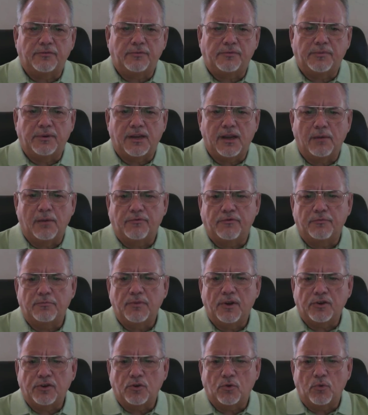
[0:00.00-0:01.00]
become
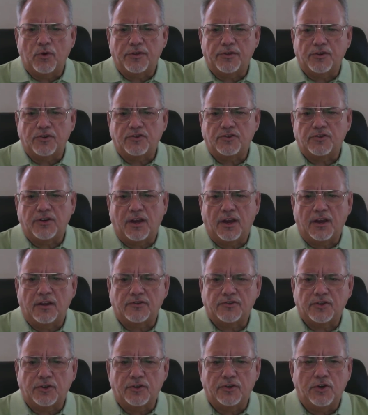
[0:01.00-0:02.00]
familiar with it
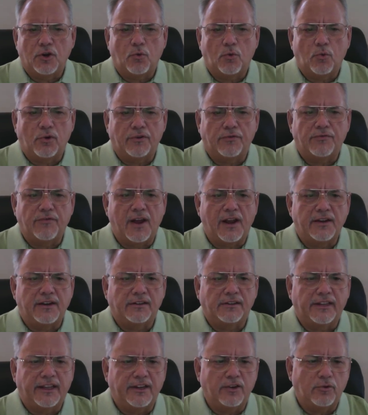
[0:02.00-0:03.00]
so you know where to find it
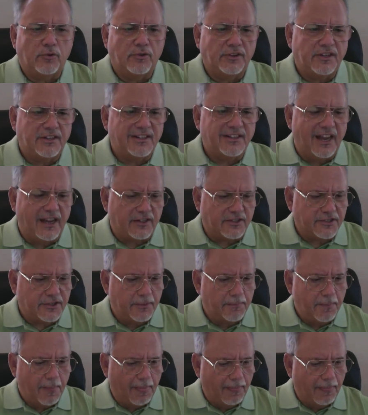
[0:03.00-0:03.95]
later in the text.